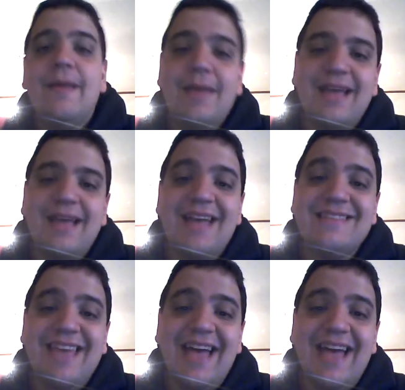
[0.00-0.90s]

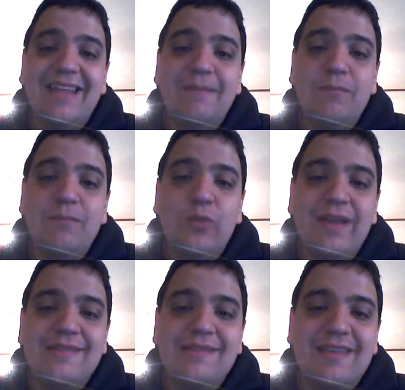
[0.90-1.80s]
because Kellen
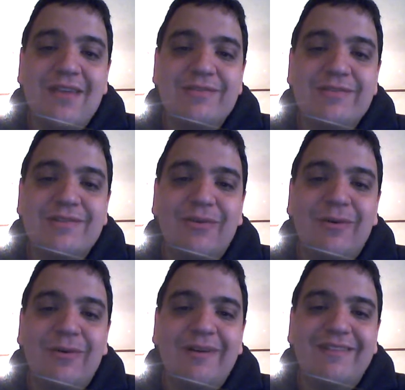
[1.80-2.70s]
Winslow
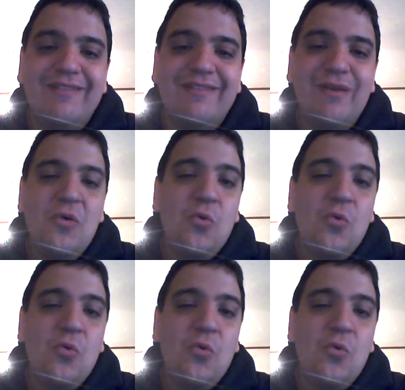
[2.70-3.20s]
scores